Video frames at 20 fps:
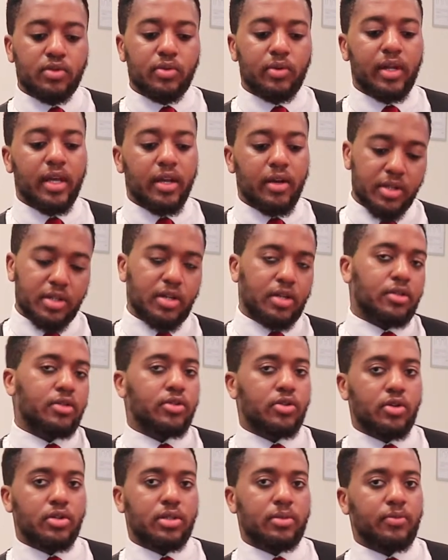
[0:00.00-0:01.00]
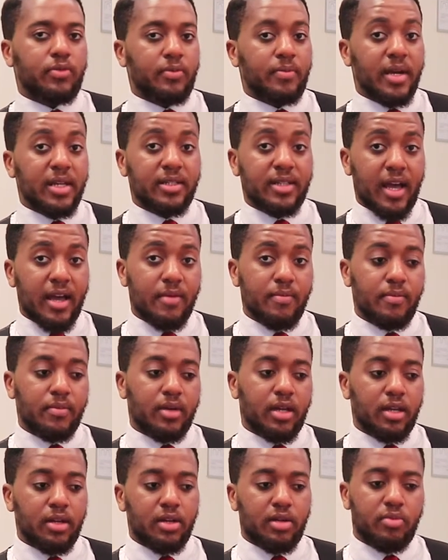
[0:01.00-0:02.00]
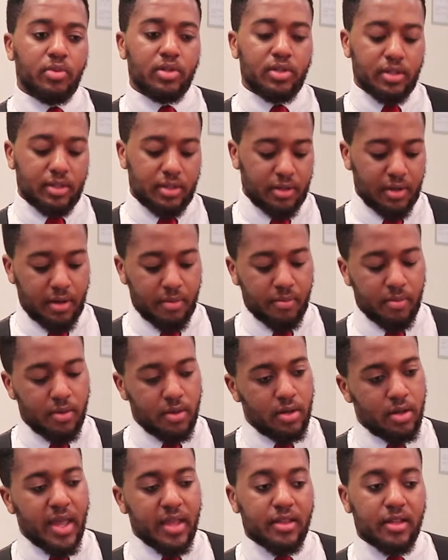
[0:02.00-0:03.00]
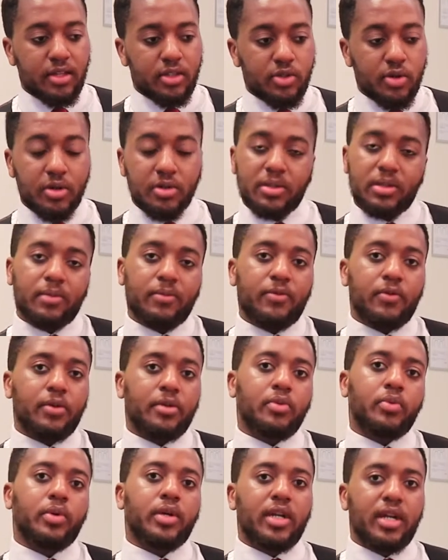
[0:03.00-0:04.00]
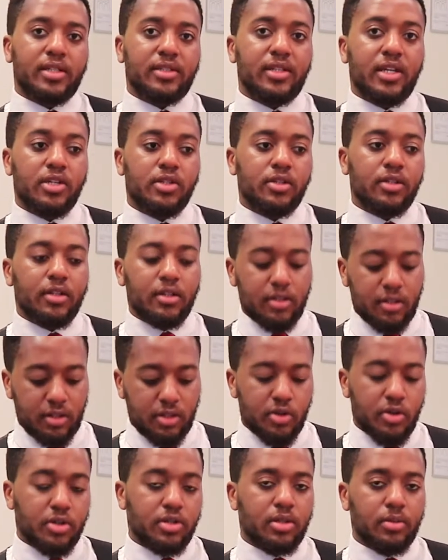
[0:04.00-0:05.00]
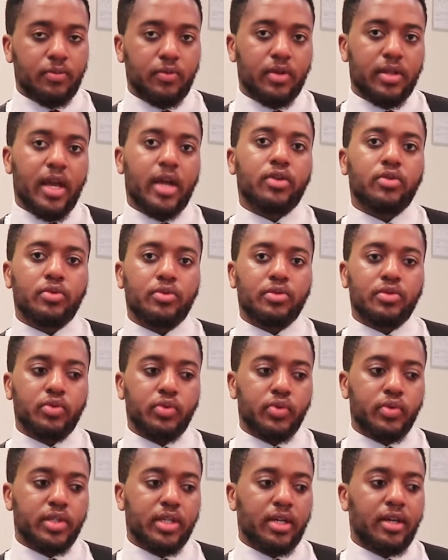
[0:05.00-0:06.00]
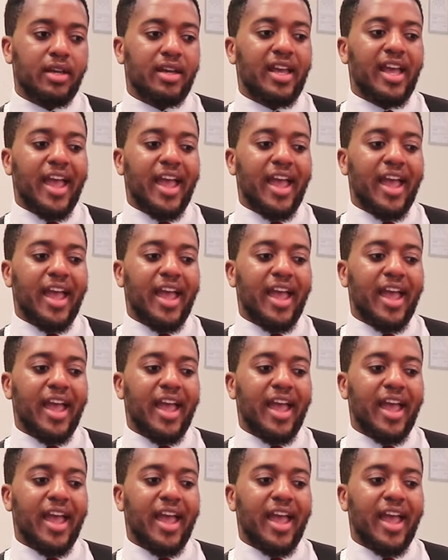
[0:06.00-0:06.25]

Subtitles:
So like we tried to charge them for my time and Imogen's time, and then charge them for the organization, and then charge them for the actual sourcing.